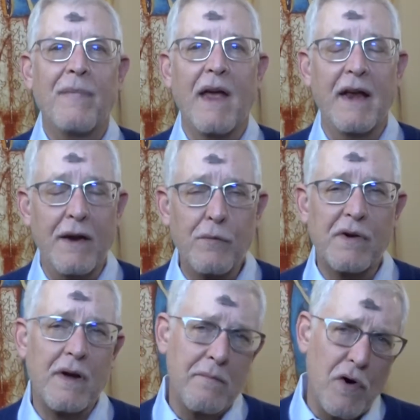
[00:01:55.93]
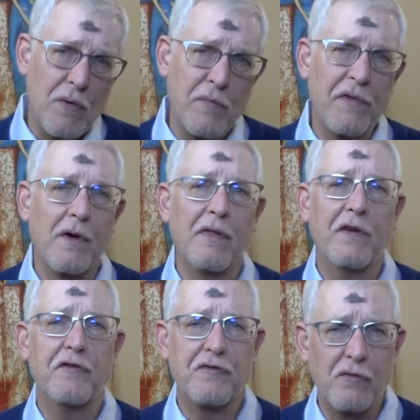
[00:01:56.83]
And he would come home with all
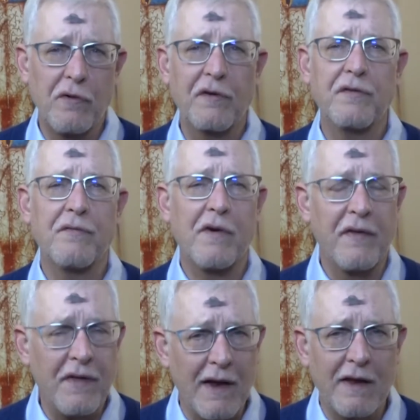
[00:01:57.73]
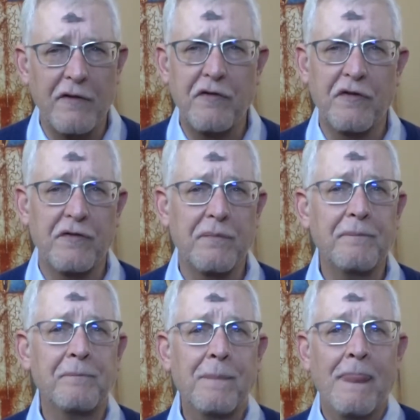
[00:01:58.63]
these stories of Catholicism
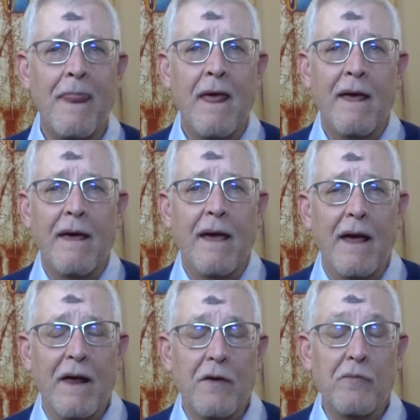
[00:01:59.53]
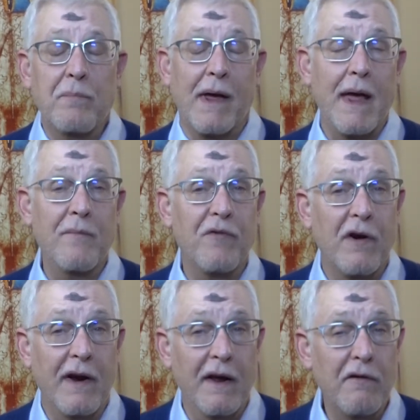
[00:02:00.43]
and became
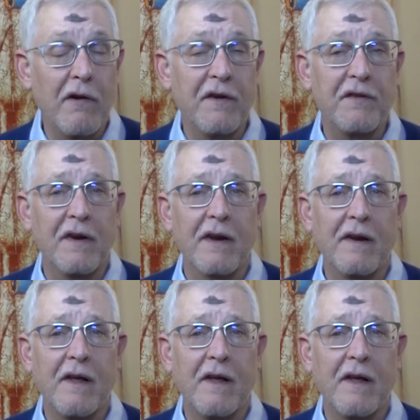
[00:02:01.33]
very interested in